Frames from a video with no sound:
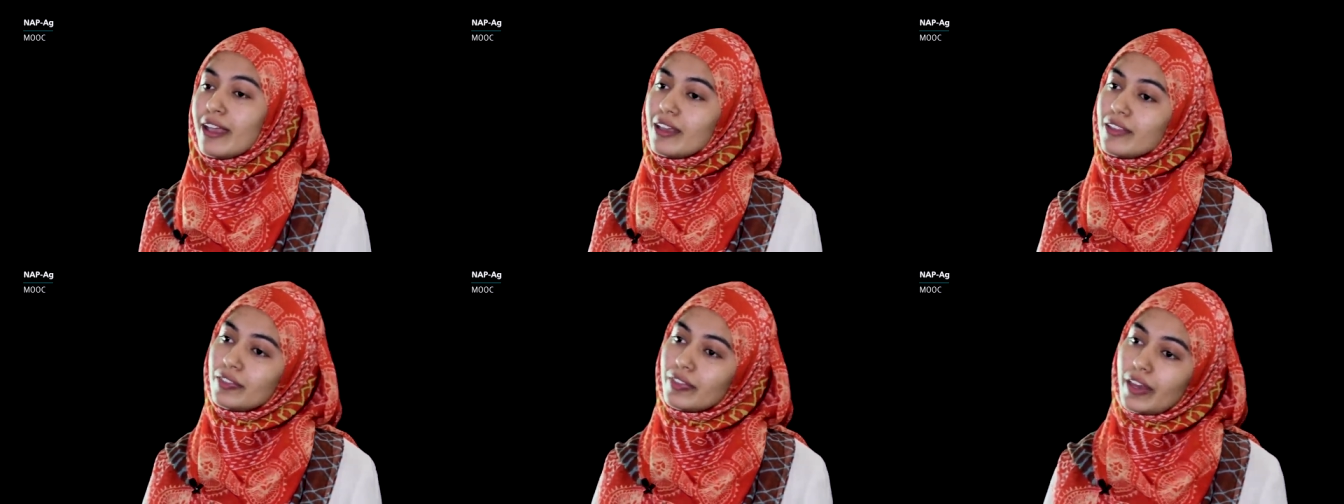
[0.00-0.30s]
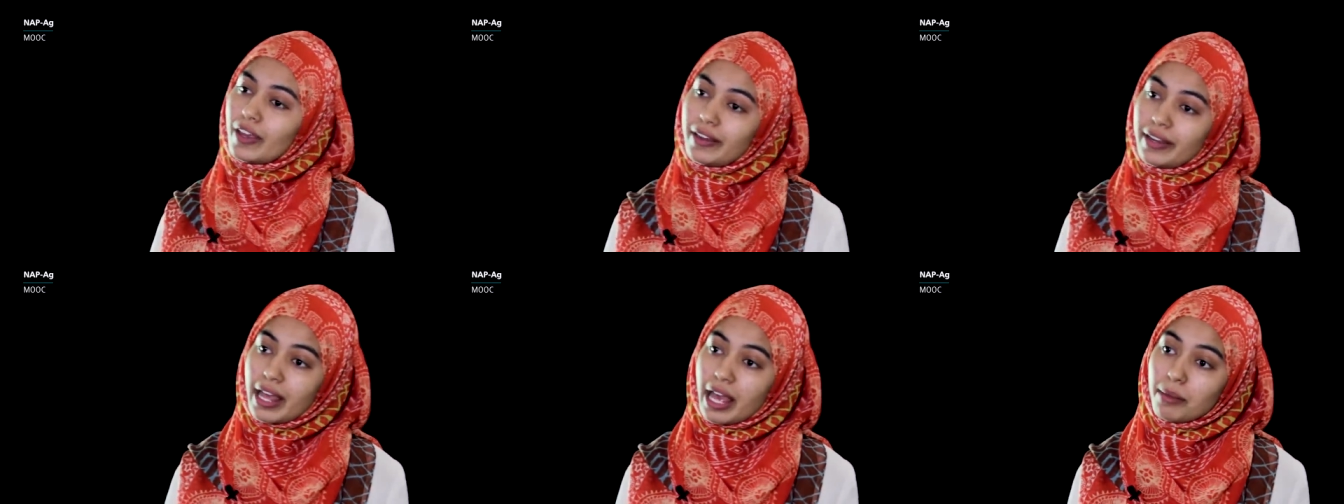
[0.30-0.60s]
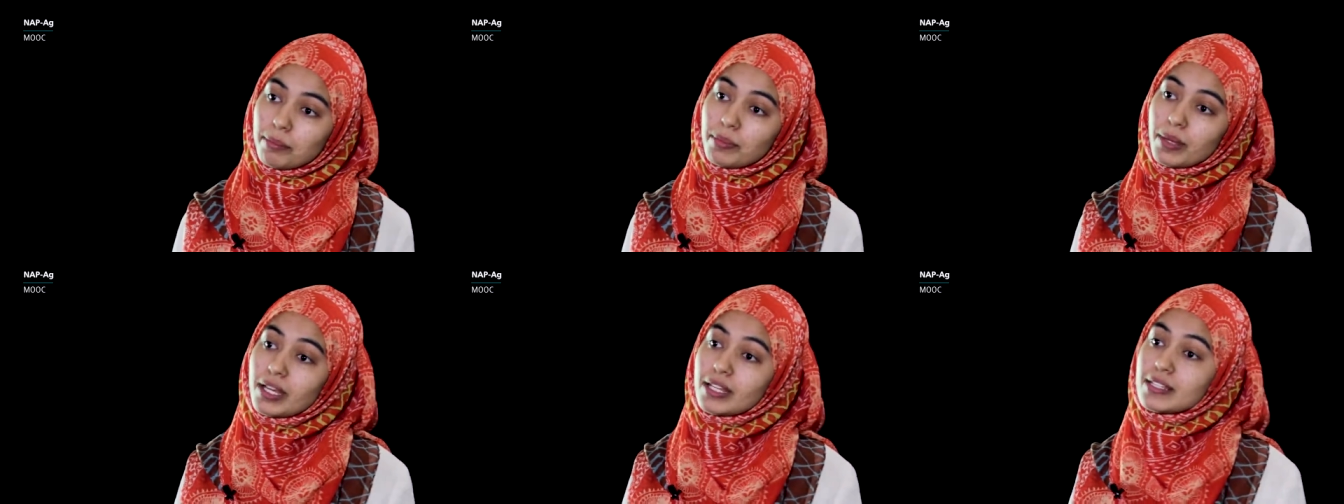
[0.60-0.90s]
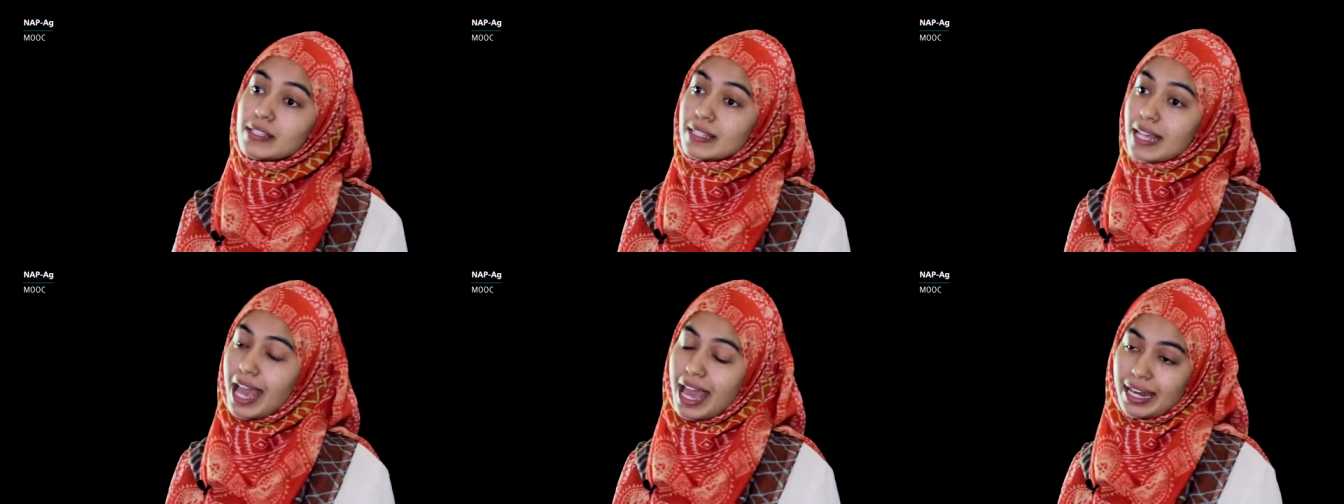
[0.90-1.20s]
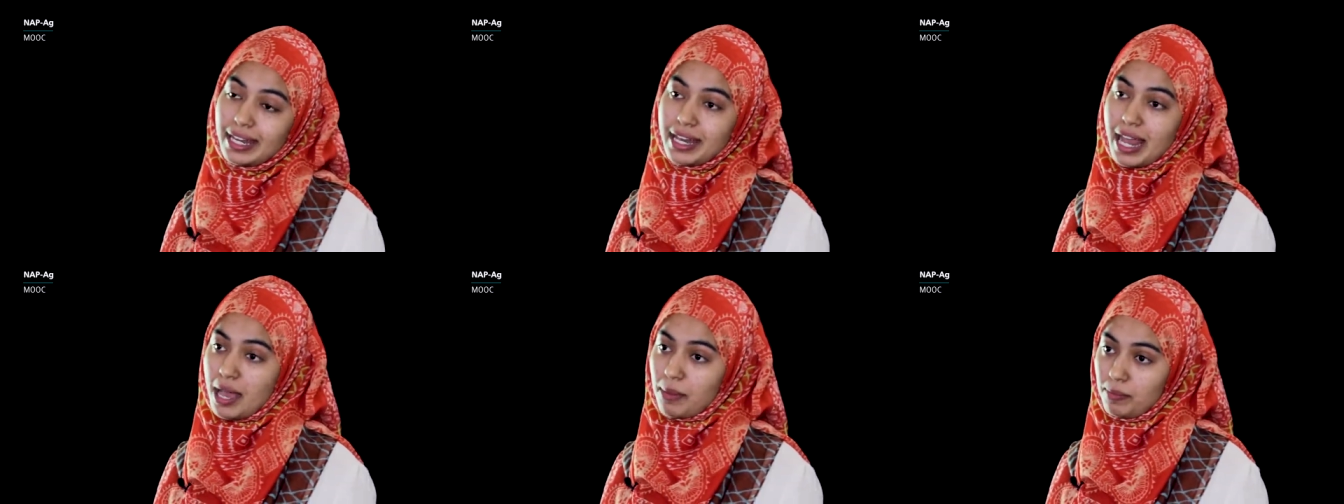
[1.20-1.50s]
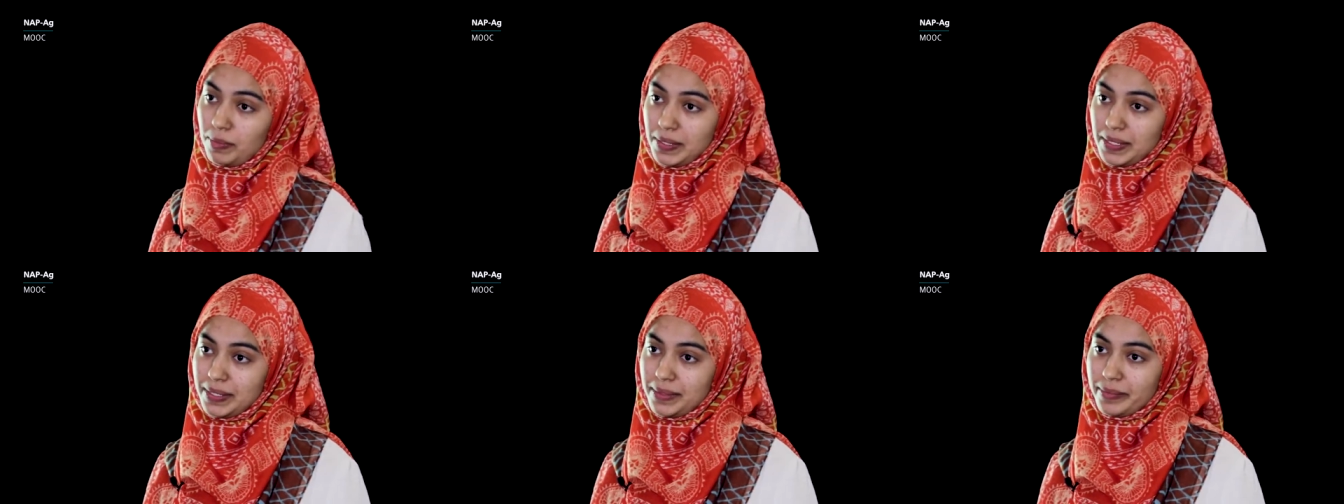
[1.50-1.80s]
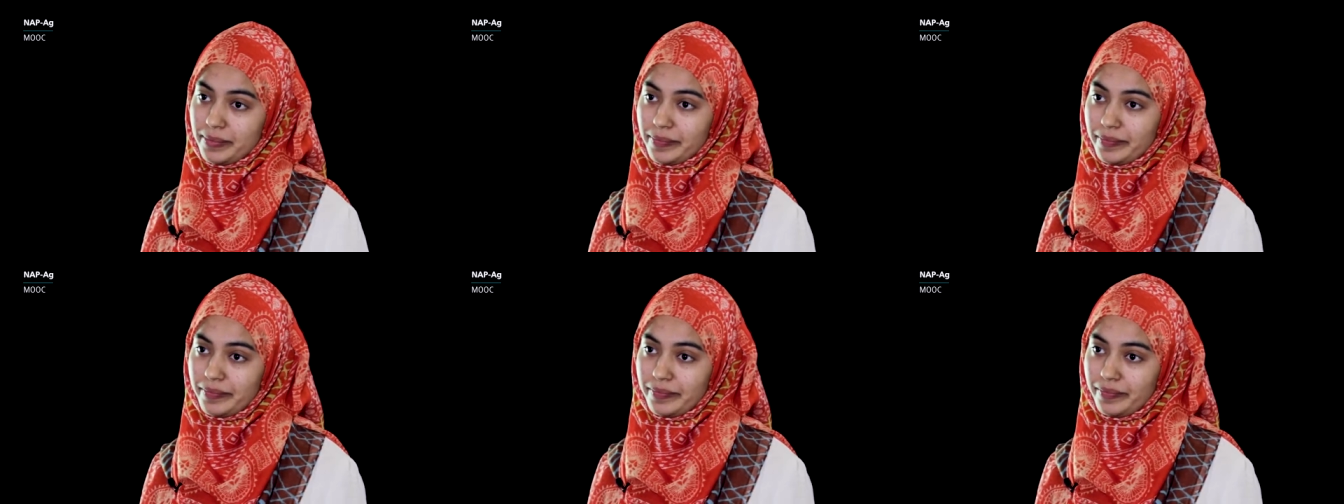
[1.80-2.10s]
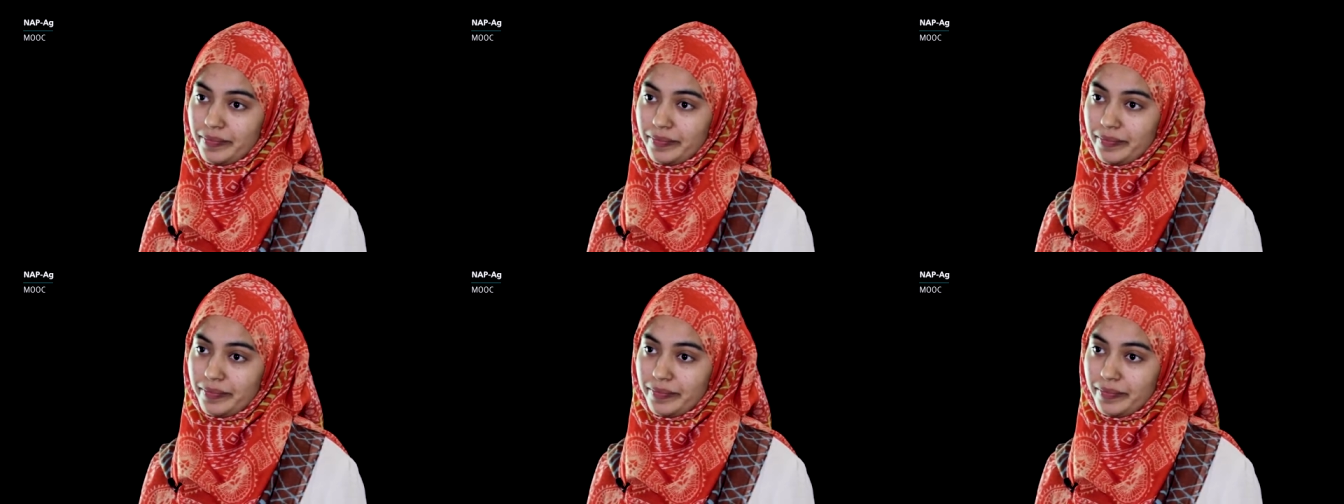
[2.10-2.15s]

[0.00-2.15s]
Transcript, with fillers: in their NAPAs and NAPs.